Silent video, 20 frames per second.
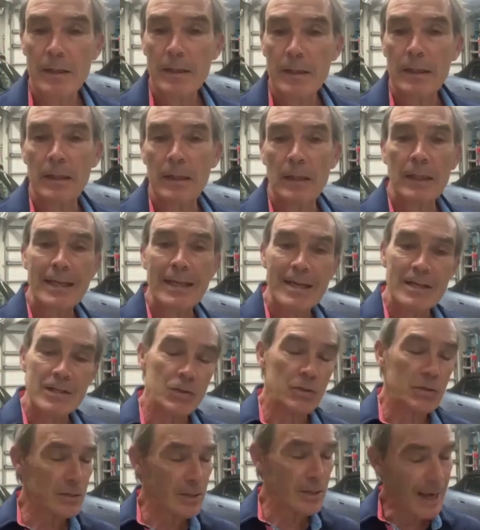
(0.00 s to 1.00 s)

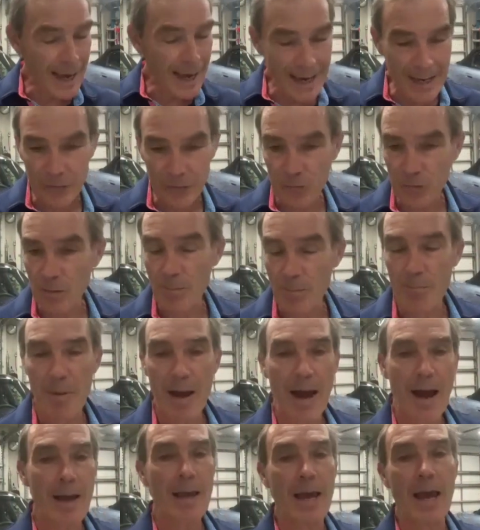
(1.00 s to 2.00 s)
less handsome
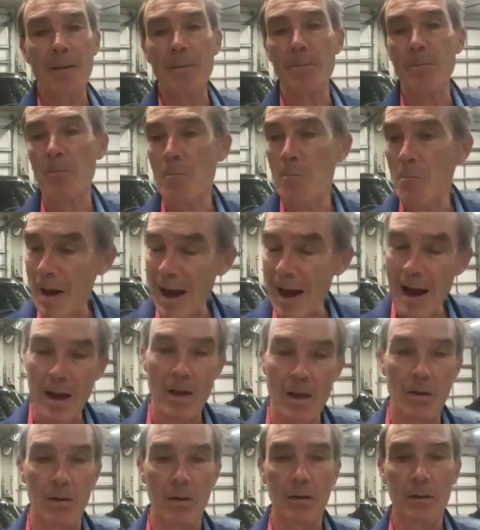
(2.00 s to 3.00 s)
by a
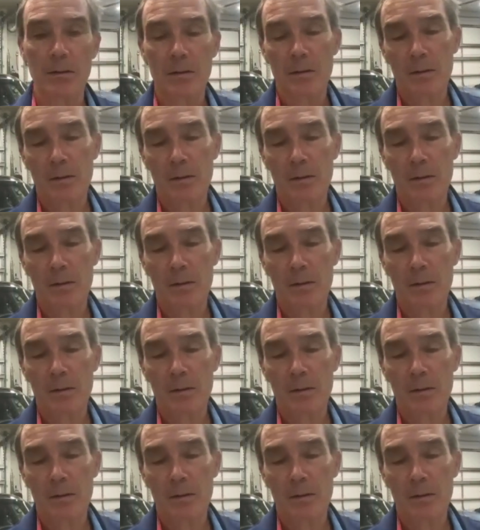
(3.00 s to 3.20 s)
mile